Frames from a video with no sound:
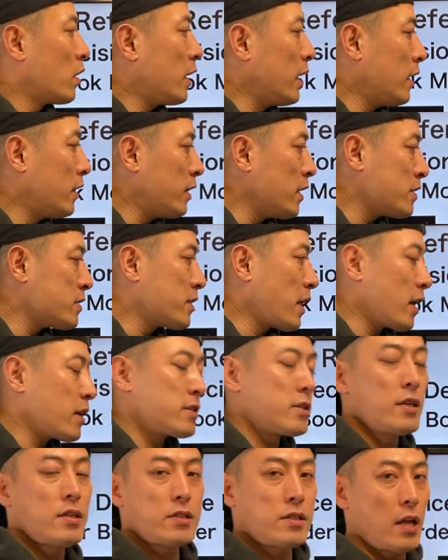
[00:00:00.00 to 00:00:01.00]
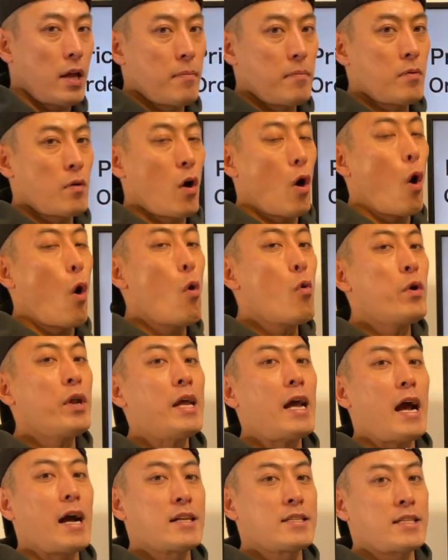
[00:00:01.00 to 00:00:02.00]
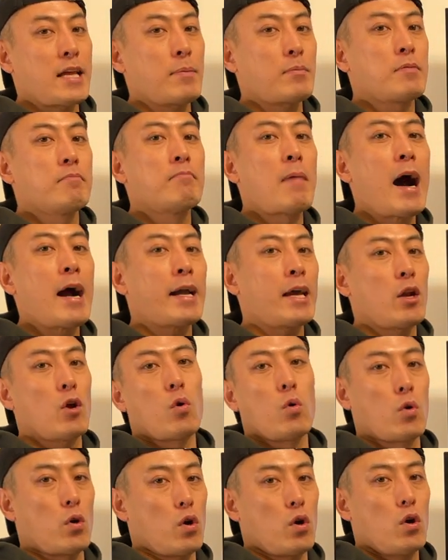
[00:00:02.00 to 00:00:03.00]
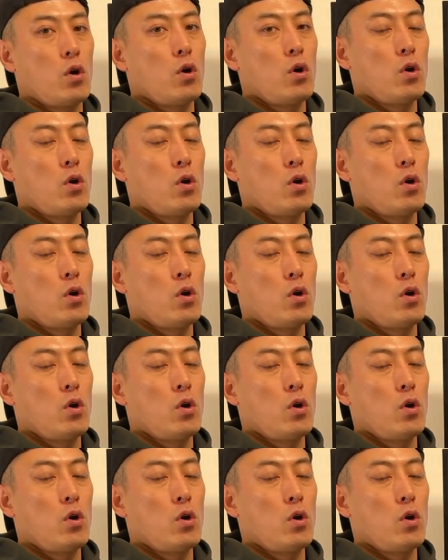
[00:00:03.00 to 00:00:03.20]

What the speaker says: in this DEX system, only accept market order,